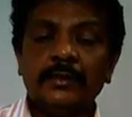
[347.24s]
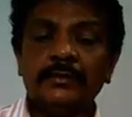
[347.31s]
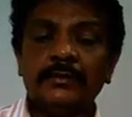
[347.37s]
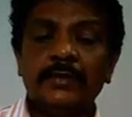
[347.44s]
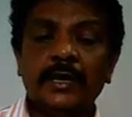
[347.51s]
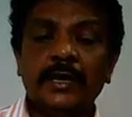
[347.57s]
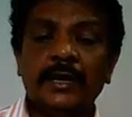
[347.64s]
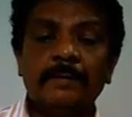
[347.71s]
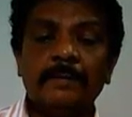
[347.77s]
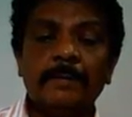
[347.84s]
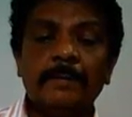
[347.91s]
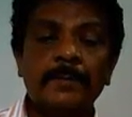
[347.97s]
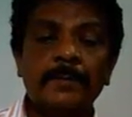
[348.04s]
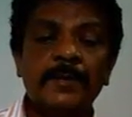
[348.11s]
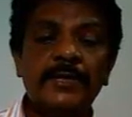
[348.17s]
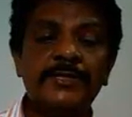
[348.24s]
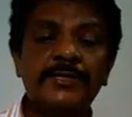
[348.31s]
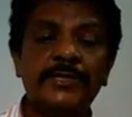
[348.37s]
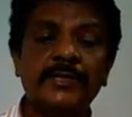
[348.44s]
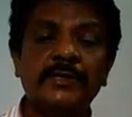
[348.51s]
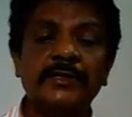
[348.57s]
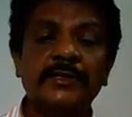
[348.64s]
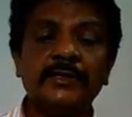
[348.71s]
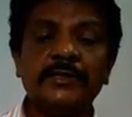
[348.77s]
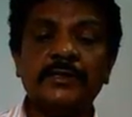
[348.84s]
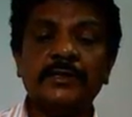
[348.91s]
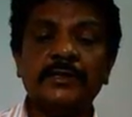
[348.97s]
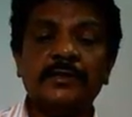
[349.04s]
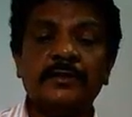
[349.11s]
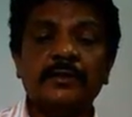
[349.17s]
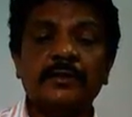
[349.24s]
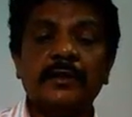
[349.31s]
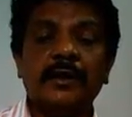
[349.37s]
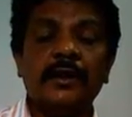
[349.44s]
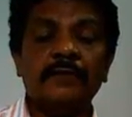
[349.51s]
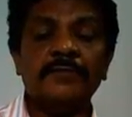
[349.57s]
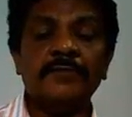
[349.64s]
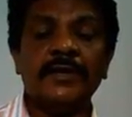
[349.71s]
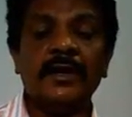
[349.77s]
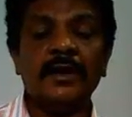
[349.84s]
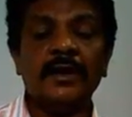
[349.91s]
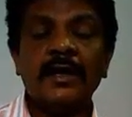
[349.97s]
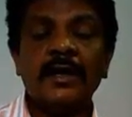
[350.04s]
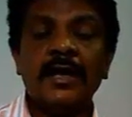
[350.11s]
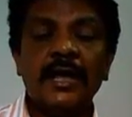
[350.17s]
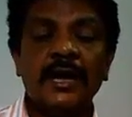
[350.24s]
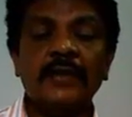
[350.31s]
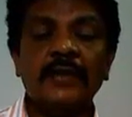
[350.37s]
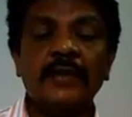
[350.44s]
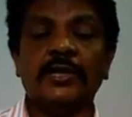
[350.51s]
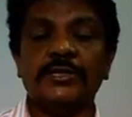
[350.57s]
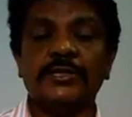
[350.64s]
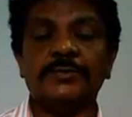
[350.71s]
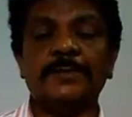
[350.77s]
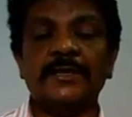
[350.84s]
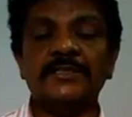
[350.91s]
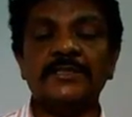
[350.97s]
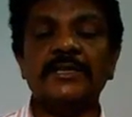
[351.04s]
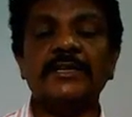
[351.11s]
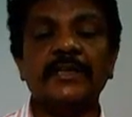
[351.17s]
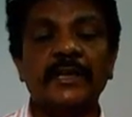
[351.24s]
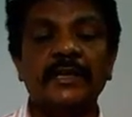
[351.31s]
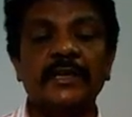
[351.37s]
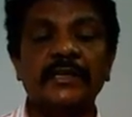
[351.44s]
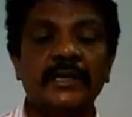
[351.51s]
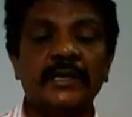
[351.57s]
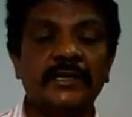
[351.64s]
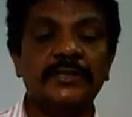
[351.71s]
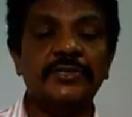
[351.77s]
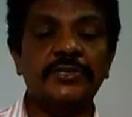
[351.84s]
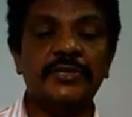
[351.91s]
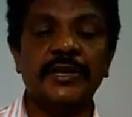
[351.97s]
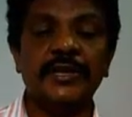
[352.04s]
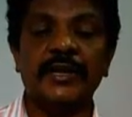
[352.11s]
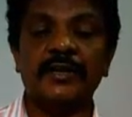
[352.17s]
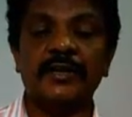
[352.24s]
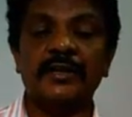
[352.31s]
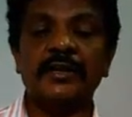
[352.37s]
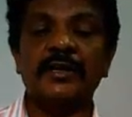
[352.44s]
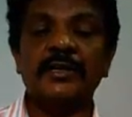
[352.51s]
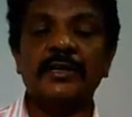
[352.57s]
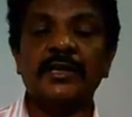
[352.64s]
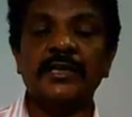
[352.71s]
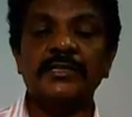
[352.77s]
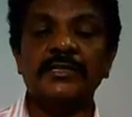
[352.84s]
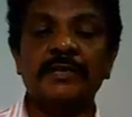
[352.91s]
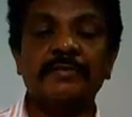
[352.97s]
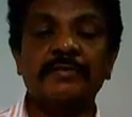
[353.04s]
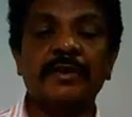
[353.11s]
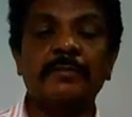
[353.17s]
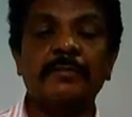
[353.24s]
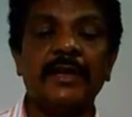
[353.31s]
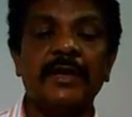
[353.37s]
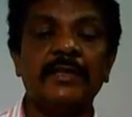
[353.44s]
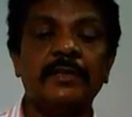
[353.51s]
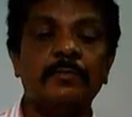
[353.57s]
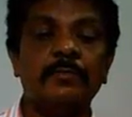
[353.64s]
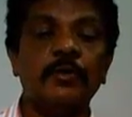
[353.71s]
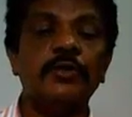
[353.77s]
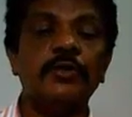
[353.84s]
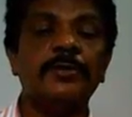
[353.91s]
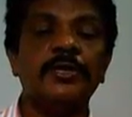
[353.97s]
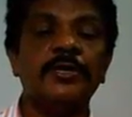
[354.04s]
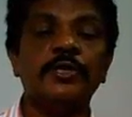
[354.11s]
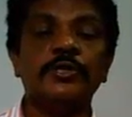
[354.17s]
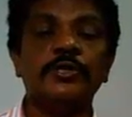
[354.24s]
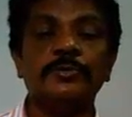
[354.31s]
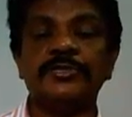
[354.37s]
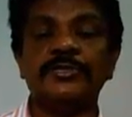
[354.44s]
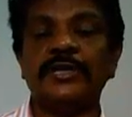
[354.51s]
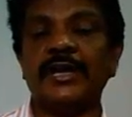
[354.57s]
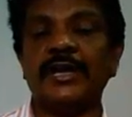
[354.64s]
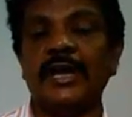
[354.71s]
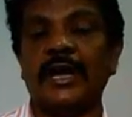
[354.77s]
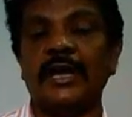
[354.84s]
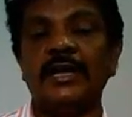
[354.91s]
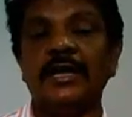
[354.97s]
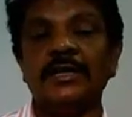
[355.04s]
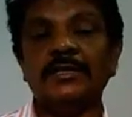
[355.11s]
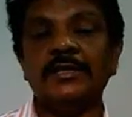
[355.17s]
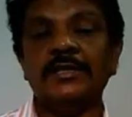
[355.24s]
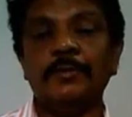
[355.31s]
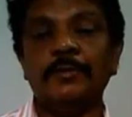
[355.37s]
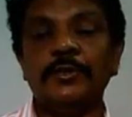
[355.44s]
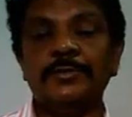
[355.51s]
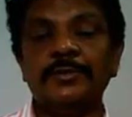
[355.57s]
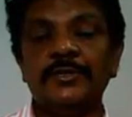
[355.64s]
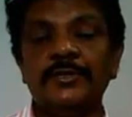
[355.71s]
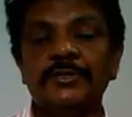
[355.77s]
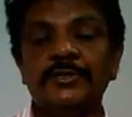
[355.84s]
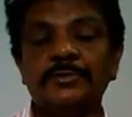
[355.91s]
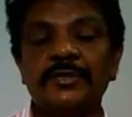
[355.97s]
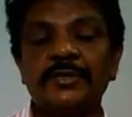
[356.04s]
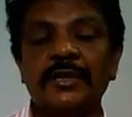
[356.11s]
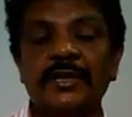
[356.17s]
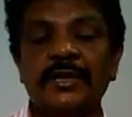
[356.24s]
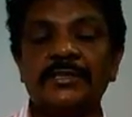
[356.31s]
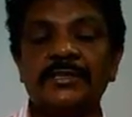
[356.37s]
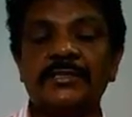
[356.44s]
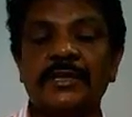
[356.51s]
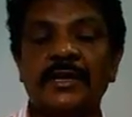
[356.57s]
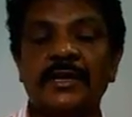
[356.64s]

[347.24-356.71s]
the population of the electrons present in any energy state is given by the Boltzmann distribution law. The Boltzmann distribution law is